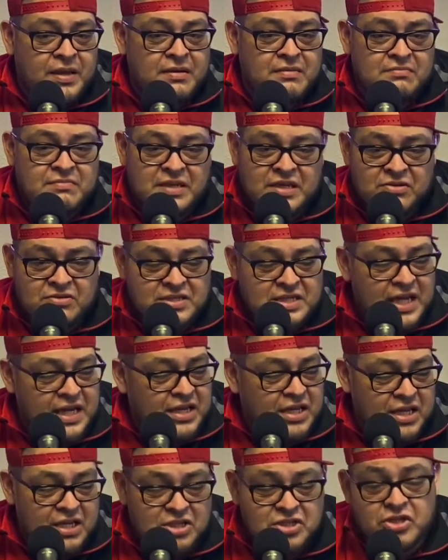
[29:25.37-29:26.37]

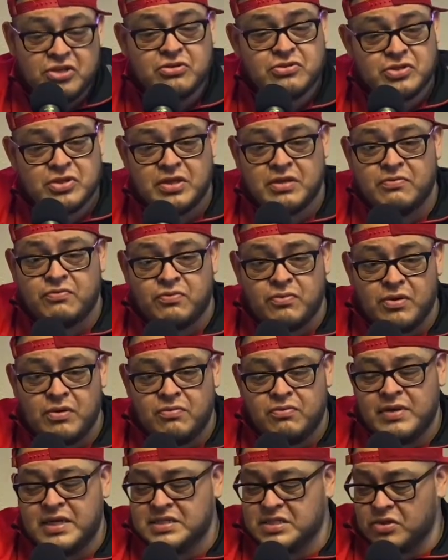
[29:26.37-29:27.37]
He's used to the
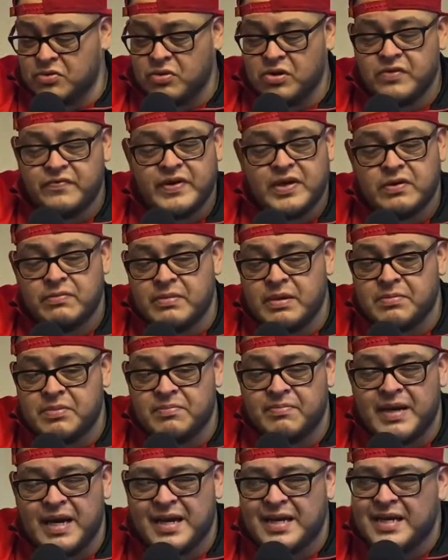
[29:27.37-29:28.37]
wrestling world. If you got to remember, back in